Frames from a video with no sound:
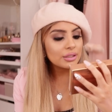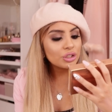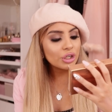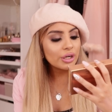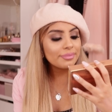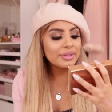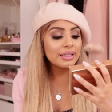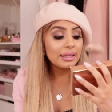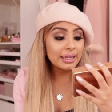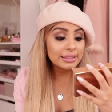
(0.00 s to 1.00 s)
Turn Up the
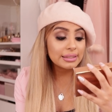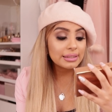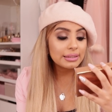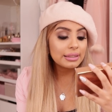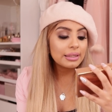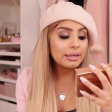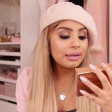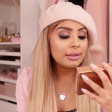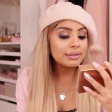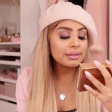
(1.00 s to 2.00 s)
Lights.
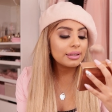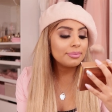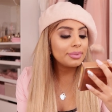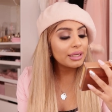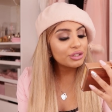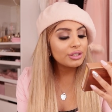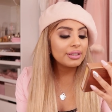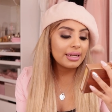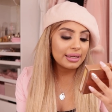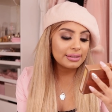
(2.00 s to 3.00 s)
It's a complexion
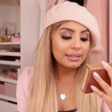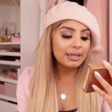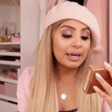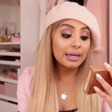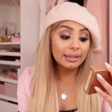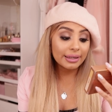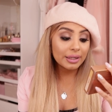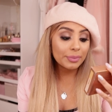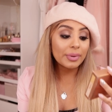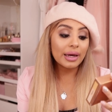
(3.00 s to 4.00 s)
enhancing
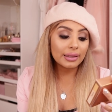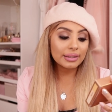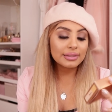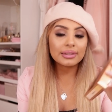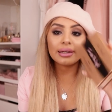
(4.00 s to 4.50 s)
highlighting palette